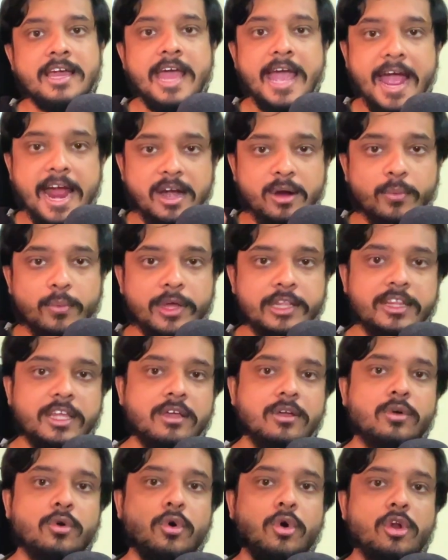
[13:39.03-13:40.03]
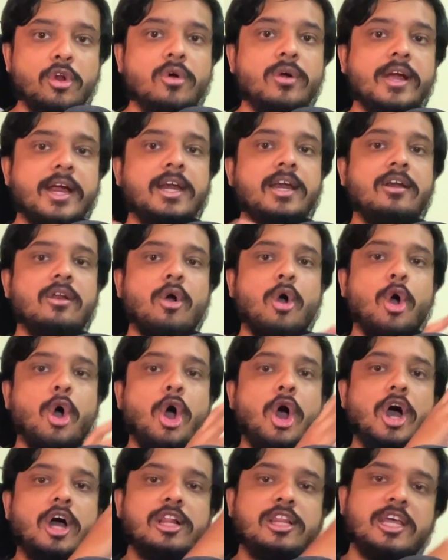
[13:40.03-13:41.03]
And when they co-located
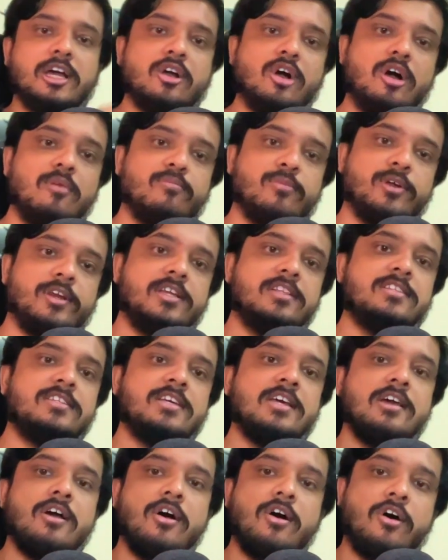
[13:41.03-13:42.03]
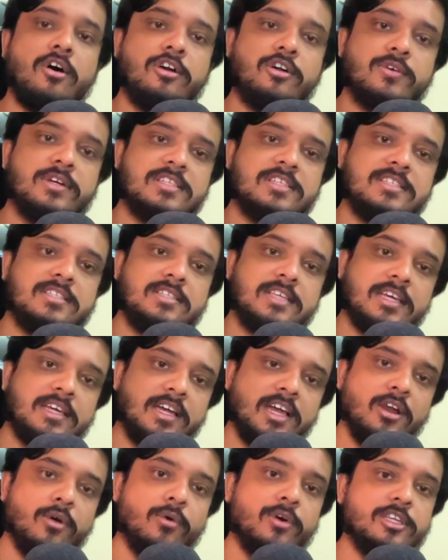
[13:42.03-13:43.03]
all the components onto a
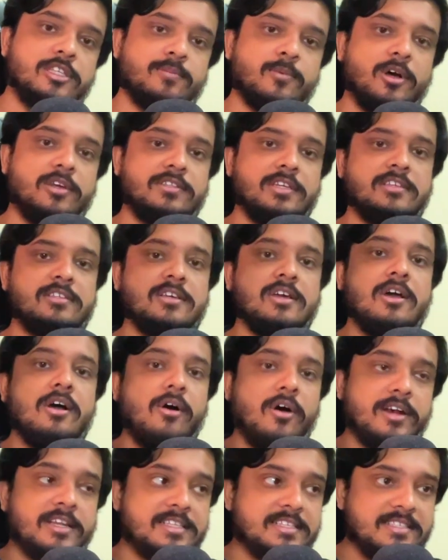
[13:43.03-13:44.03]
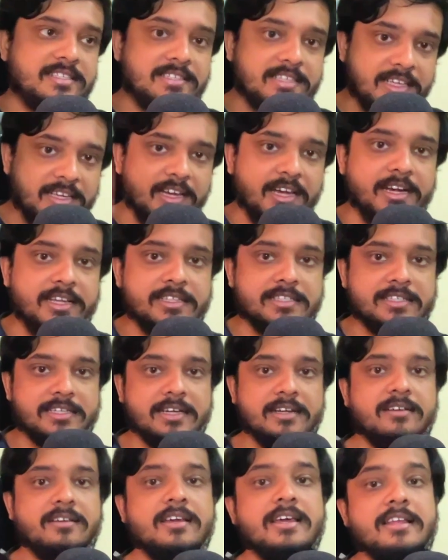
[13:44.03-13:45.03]
single OS process on a single
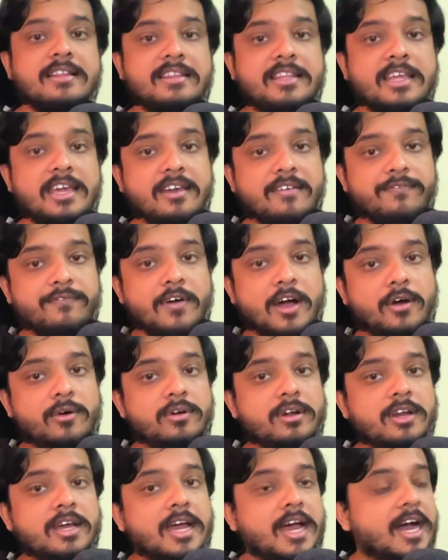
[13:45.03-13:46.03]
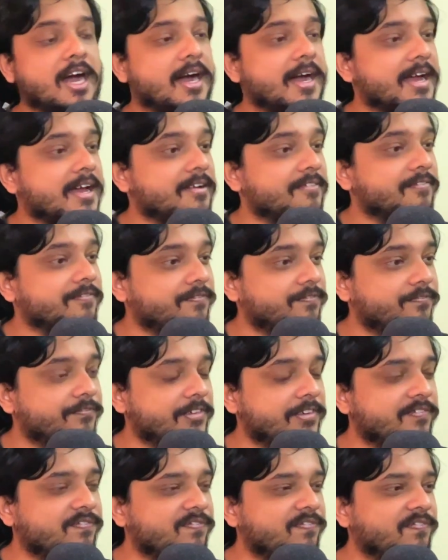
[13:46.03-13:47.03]
instance, they found
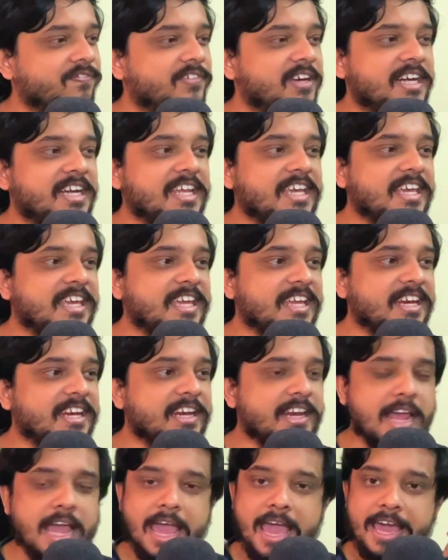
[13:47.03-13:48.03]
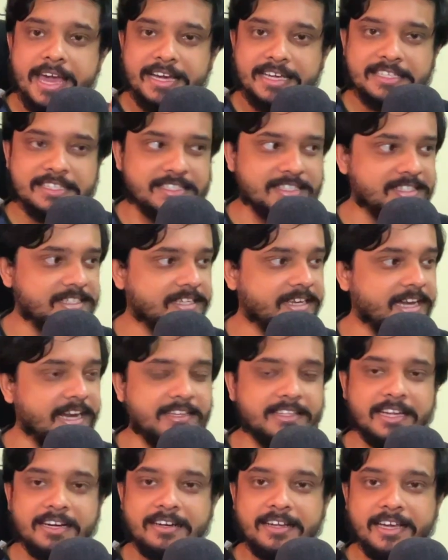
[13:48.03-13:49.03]
15x,
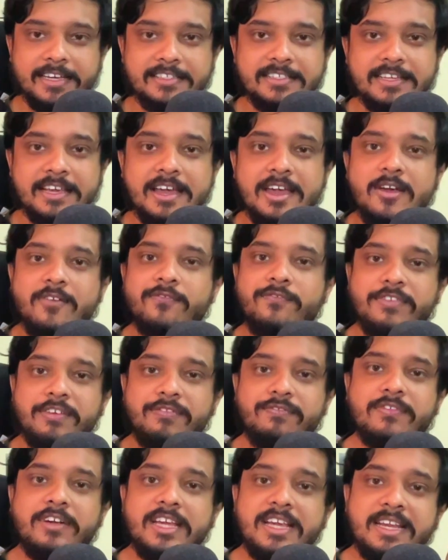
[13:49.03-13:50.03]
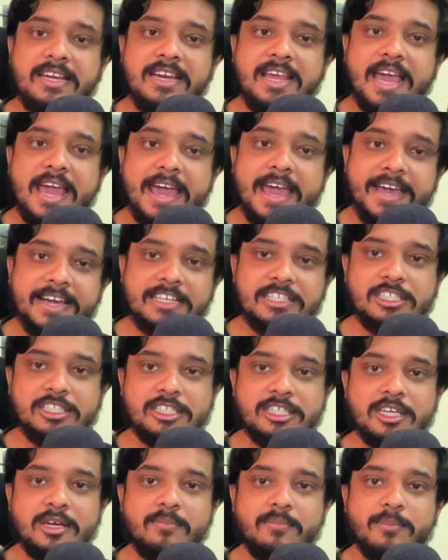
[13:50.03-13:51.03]
get that guys,
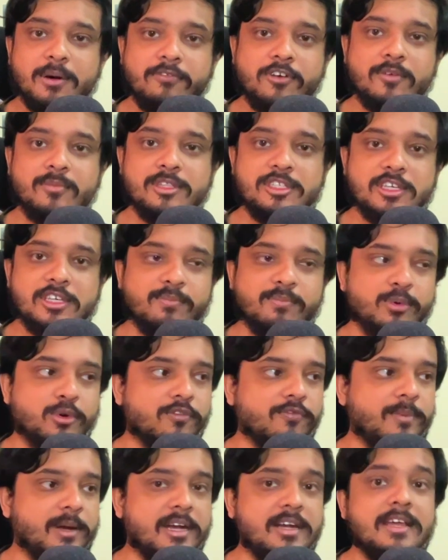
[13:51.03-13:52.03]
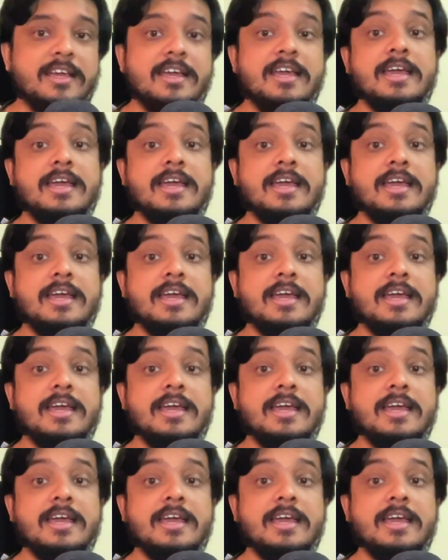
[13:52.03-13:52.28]
15x performance improvement,